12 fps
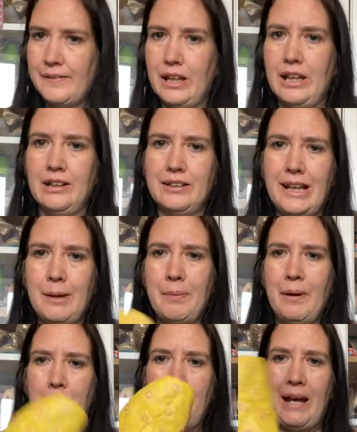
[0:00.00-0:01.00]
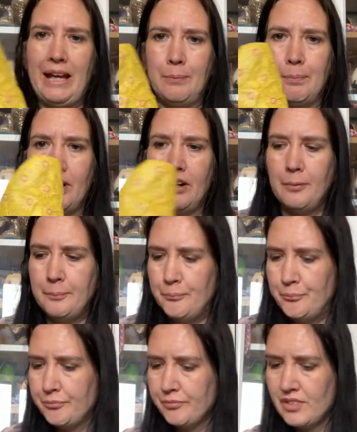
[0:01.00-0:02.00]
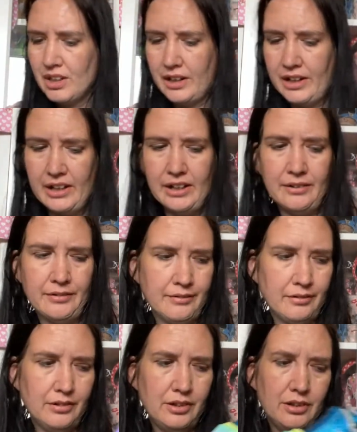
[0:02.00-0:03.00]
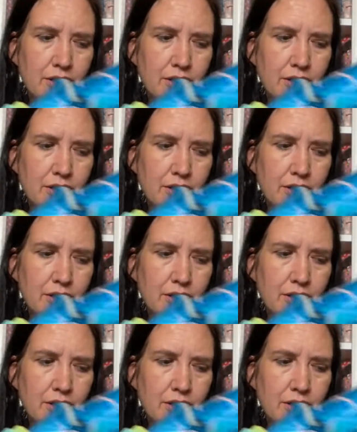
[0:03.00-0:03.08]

the Hilda Hippo paper, and